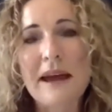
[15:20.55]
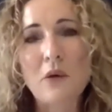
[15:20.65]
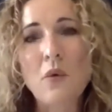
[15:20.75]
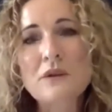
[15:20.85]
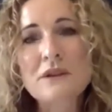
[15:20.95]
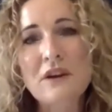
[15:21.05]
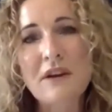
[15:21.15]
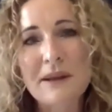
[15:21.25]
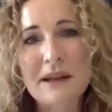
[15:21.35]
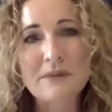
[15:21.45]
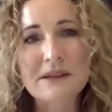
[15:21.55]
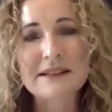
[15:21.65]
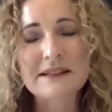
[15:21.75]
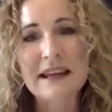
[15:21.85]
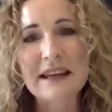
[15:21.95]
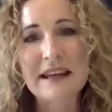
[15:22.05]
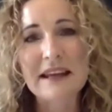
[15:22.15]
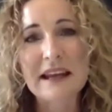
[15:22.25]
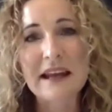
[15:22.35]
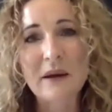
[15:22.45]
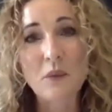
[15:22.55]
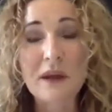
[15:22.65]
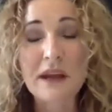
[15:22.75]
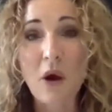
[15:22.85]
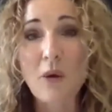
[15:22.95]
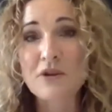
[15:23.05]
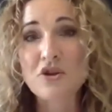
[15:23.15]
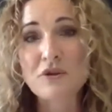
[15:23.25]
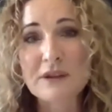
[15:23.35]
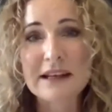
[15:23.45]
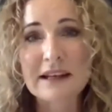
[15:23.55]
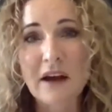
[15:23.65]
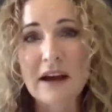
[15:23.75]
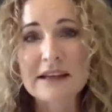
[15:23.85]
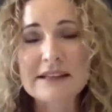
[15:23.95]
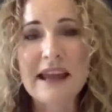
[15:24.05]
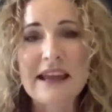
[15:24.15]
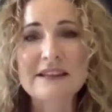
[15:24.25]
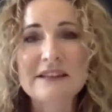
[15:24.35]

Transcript: but also have been able to see where opportunity lies.